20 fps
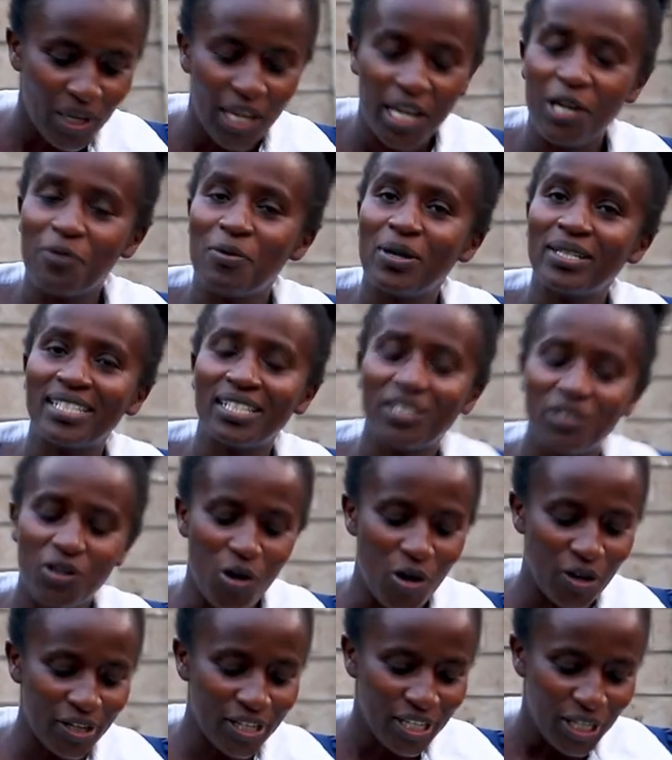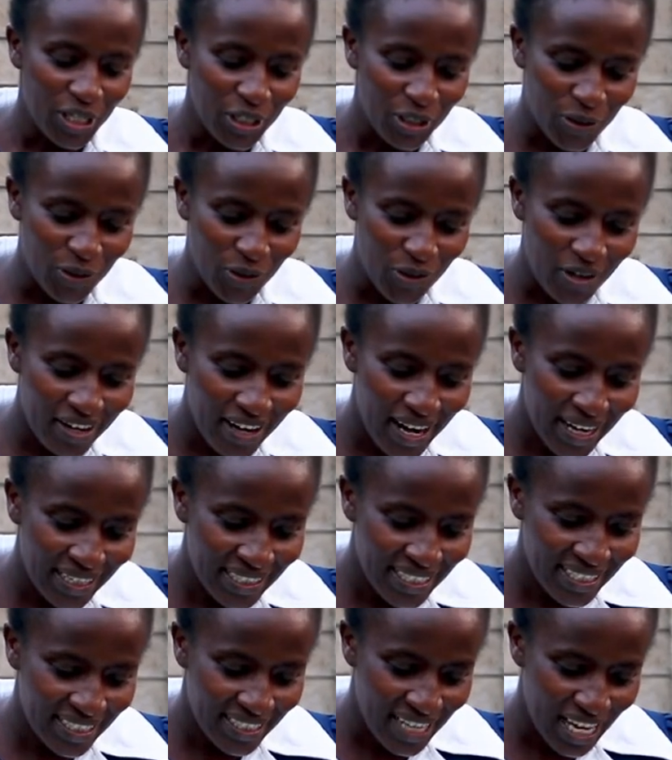He wanted God to
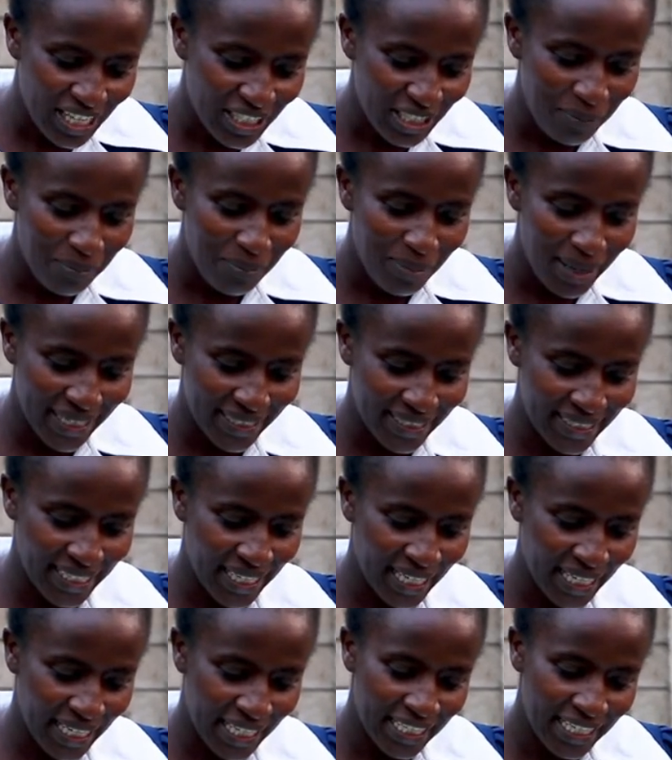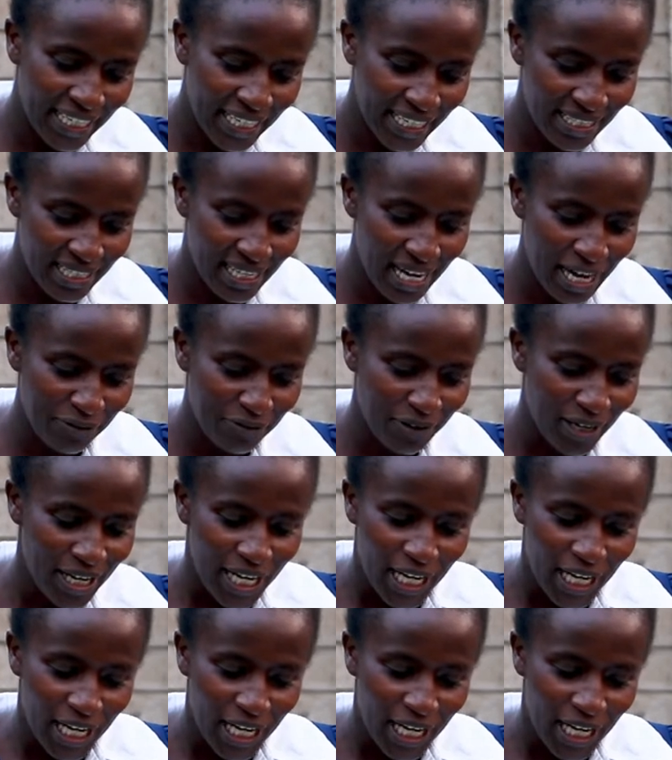grant such a blessing in his life.